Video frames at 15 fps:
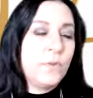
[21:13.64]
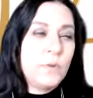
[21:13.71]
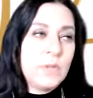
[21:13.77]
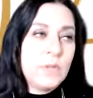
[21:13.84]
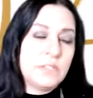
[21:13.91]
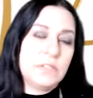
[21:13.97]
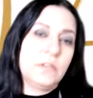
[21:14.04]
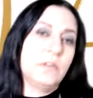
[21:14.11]
you
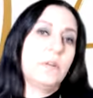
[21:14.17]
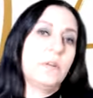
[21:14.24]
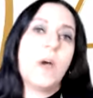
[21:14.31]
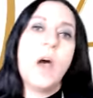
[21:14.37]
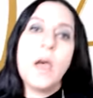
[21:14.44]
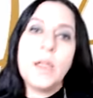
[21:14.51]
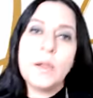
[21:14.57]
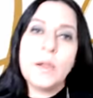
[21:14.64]
need to go to
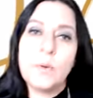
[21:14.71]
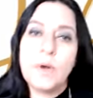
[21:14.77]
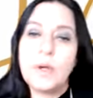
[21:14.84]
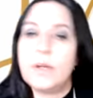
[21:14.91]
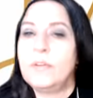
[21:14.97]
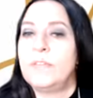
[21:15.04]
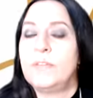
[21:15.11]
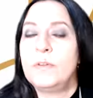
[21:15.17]

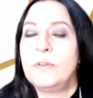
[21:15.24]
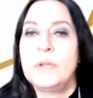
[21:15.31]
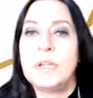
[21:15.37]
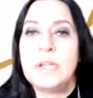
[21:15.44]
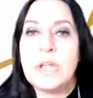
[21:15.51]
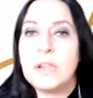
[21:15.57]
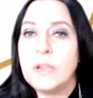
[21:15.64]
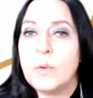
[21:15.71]
Iowa, if you
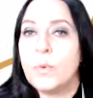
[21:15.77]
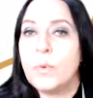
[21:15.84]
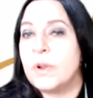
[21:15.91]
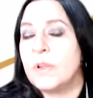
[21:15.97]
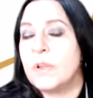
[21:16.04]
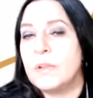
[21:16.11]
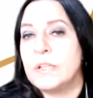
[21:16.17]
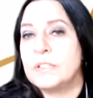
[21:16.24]
need anywhere
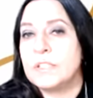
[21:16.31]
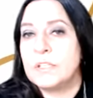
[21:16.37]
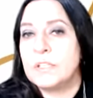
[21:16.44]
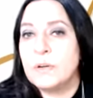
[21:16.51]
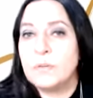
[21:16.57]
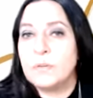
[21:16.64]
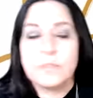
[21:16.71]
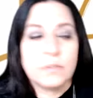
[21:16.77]
you need to
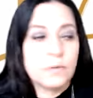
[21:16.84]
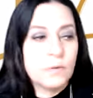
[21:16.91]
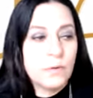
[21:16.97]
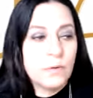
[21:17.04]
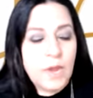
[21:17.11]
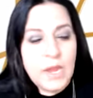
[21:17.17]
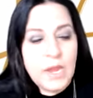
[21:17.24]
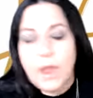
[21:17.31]
go
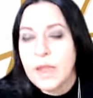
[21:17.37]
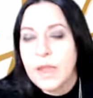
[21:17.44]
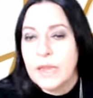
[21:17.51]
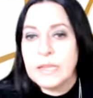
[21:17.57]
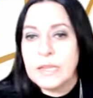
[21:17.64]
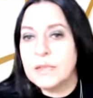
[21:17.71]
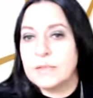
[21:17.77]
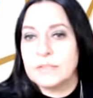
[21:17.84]
to,
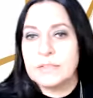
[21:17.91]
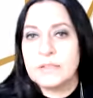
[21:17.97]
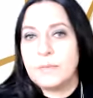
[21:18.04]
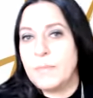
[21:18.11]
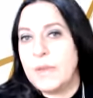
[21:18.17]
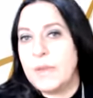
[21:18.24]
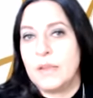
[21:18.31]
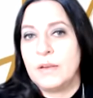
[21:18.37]
80 is the
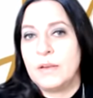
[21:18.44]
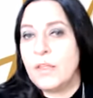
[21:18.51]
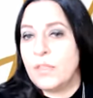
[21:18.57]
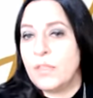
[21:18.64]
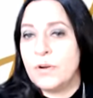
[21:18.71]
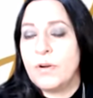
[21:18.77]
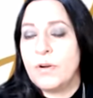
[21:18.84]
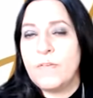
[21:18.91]
main
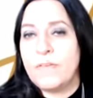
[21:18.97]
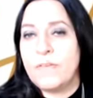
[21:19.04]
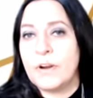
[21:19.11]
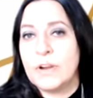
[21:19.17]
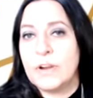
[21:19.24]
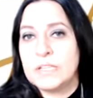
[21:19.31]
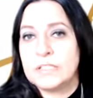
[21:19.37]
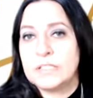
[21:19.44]

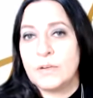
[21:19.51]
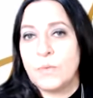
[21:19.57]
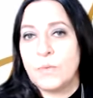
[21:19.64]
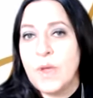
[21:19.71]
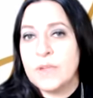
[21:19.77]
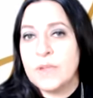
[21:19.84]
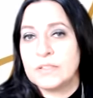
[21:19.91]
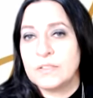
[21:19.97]
thoroughfare east and
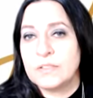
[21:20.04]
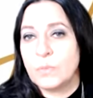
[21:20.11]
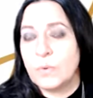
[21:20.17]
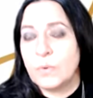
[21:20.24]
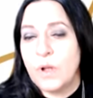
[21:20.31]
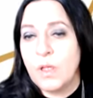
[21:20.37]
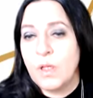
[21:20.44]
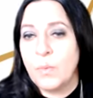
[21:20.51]
west, as
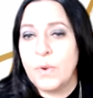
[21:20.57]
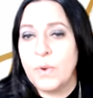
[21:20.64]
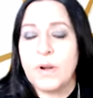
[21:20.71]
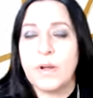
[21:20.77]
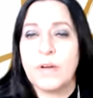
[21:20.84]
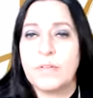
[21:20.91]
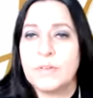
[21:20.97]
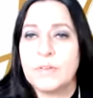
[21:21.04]
we're all
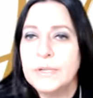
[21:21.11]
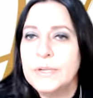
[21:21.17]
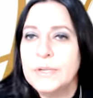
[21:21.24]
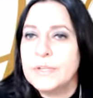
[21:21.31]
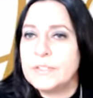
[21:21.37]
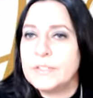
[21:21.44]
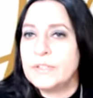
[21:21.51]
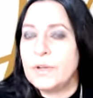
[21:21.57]
aware of.
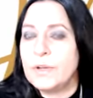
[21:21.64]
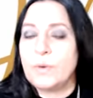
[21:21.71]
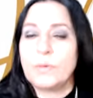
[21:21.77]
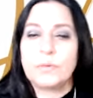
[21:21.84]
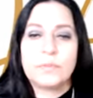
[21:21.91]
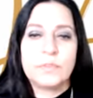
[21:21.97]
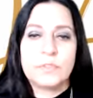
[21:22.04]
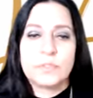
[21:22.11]

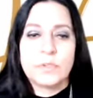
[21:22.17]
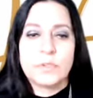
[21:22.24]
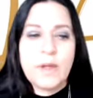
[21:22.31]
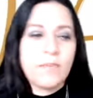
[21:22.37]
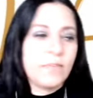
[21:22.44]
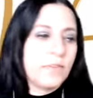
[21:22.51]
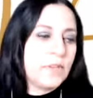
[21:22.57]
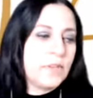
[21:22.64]
So to
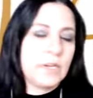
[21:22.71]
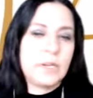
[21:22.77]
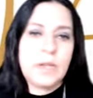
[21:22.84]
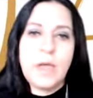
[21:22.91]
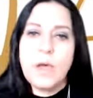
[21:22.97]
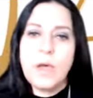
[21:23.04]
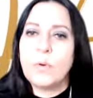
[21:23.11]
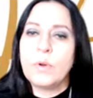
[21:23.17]
travel in and
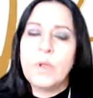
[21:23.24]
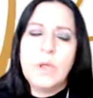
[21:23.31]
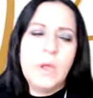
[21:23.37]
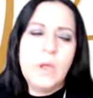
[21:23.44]
out,